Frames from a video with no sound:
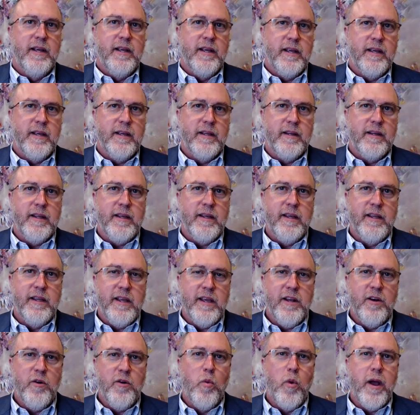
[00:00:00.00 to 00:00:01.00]
And
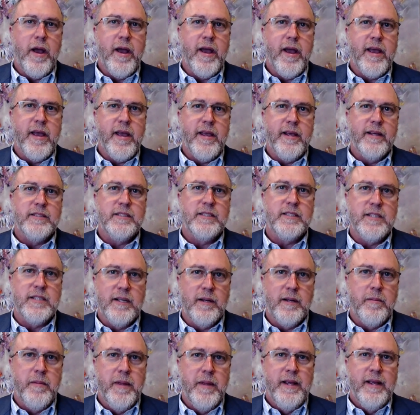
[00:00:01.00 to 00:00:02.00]
in a way,
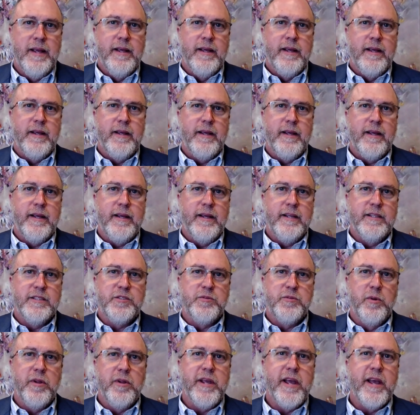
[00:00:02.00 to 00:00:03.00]
it's
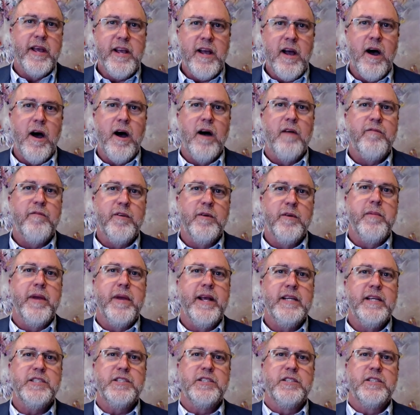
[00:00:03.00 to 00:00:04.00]
really a confirmation